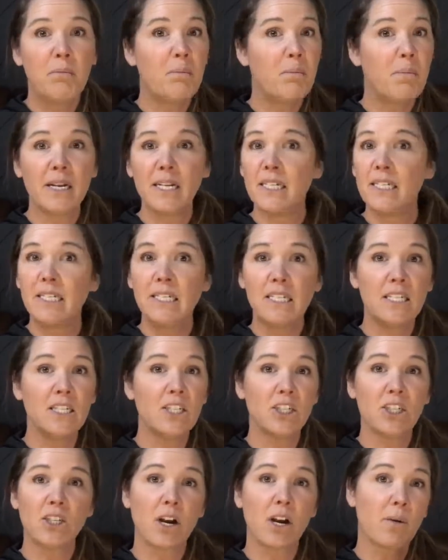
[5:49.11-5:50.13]
but it didn't
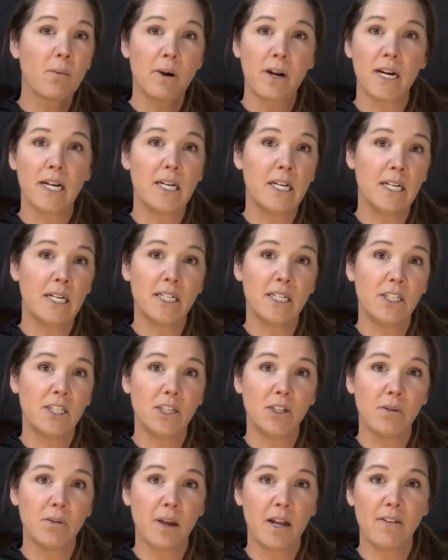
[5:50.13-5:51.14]
start where it needed
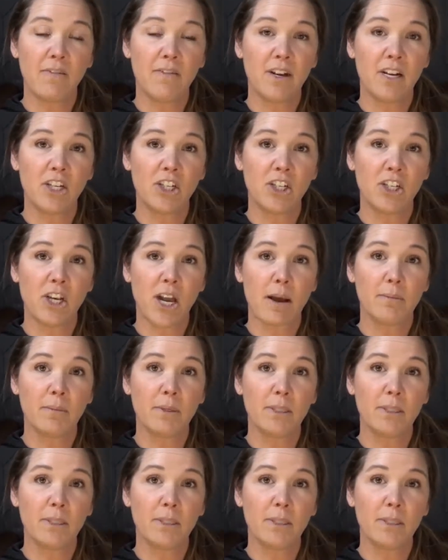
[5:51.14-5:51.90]
to and finish up.